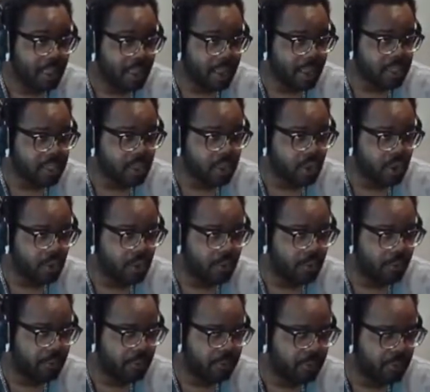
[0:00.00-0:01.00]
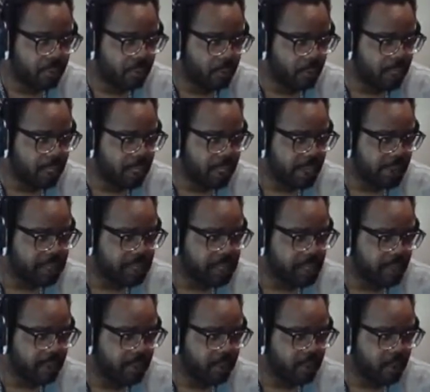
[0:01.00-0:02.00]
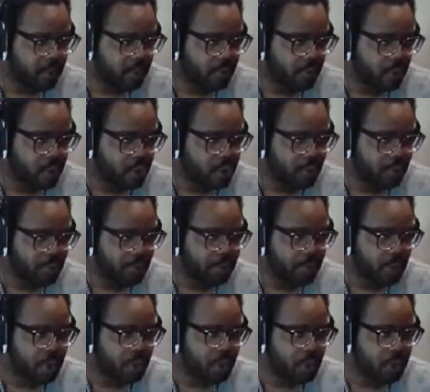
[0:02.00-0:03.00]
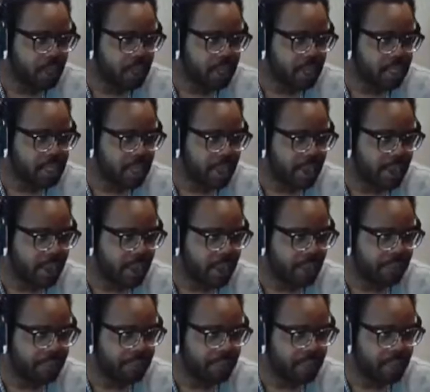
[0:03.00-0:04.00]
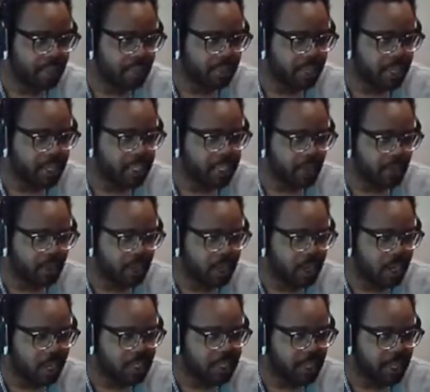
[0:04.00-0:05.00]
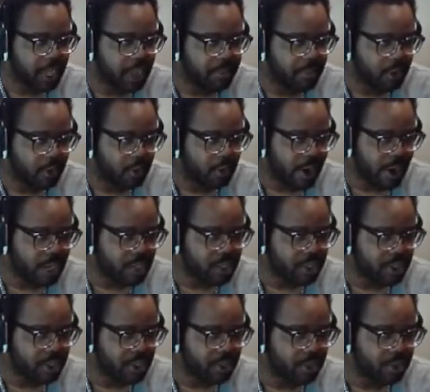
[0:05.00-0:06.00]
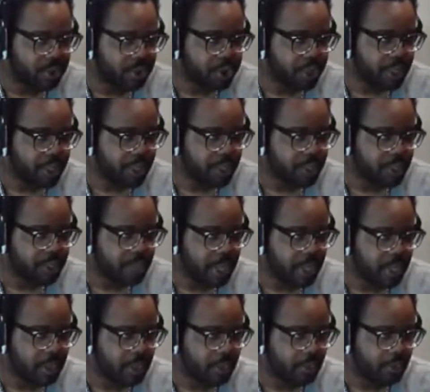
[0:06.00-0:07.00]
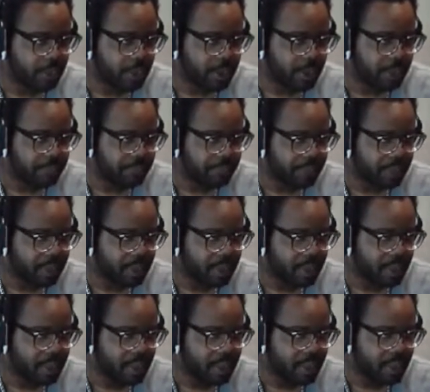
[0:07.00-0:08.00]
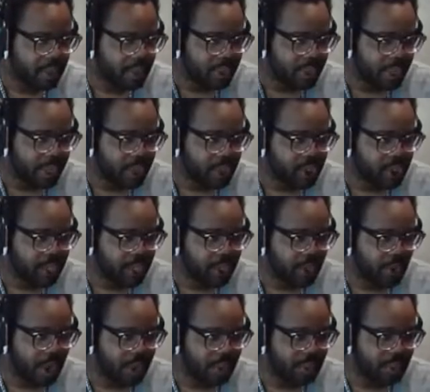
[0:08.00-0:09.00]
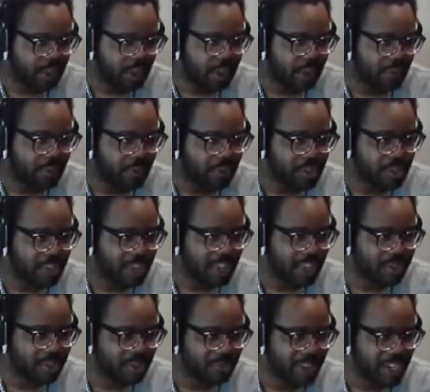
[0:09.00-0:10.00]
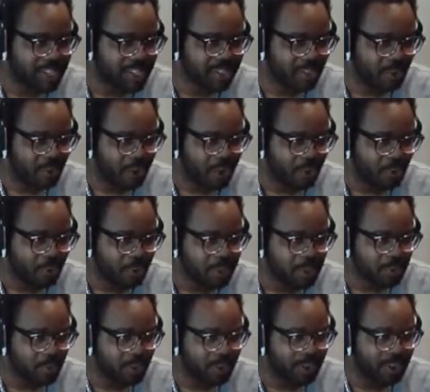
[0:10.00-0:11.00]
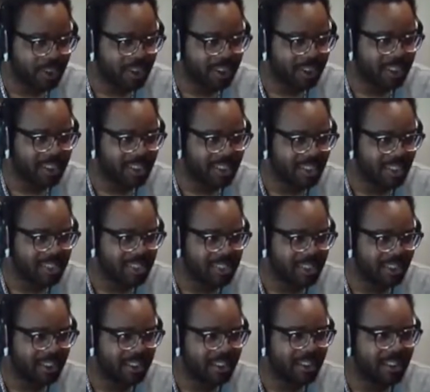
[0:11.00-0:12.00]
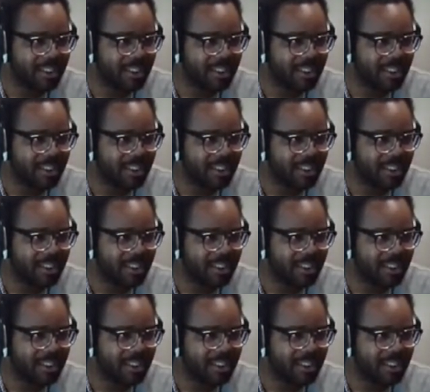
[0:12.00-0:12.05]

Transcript: And so, what the devs did for version 1.1 is that things that would cause the game to crash, usually they just make you, they eject you out of the level, so that's what makes the wrong warps work instead.